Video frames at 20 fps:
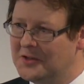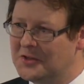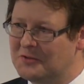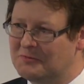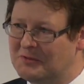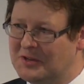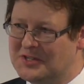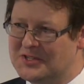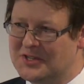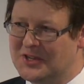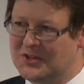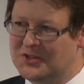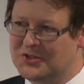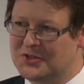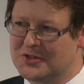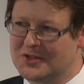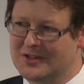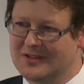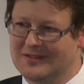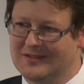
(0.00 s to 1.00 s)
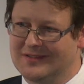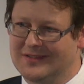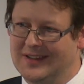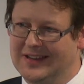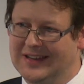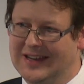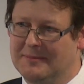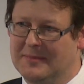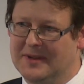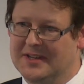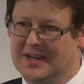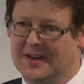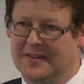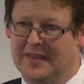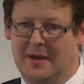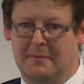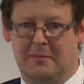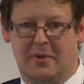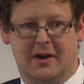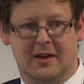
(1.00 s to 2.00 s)
The research that led me
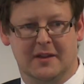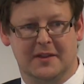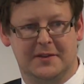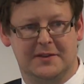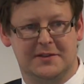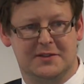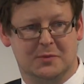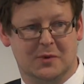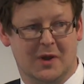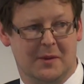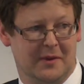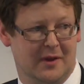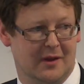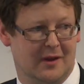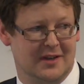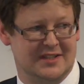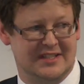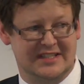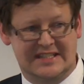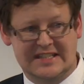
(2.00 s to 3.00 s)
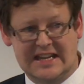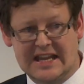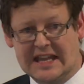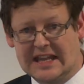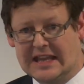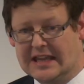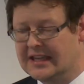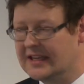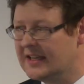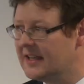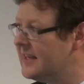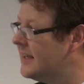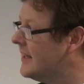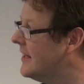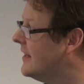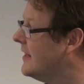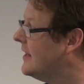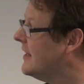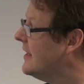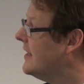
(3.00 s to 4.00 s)
down that path to where we are today
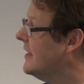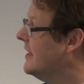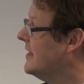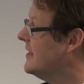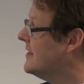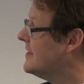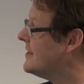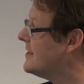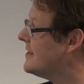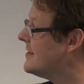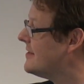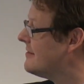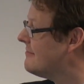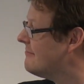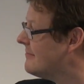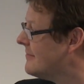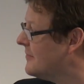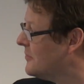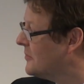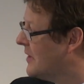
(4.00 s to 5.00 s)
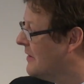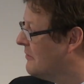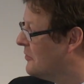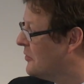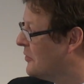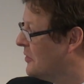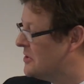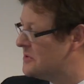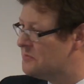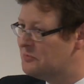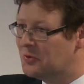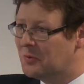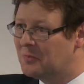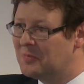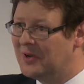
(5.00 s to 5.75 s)
is, we have a very small